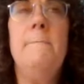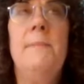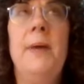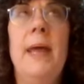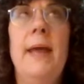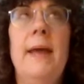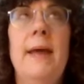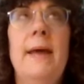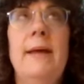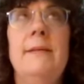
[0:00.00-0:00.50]

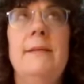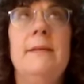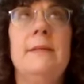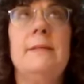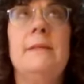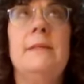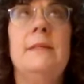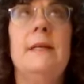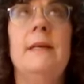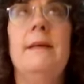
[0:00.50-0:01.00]
band
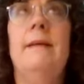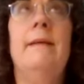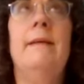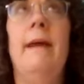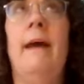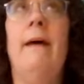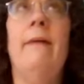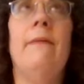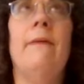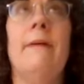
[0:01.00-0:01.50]

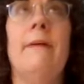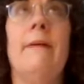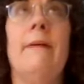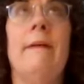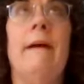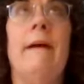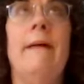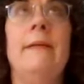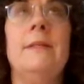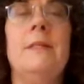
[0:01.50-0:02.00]

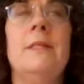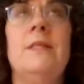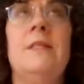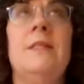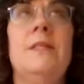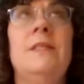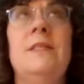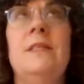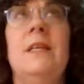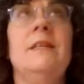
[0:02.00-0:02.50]
together and
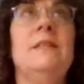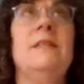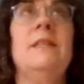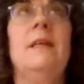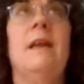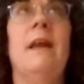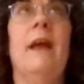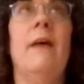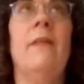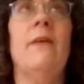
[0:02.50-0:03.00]
stick
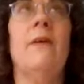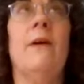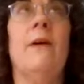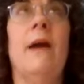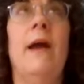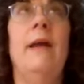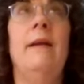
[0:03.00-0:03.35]
together.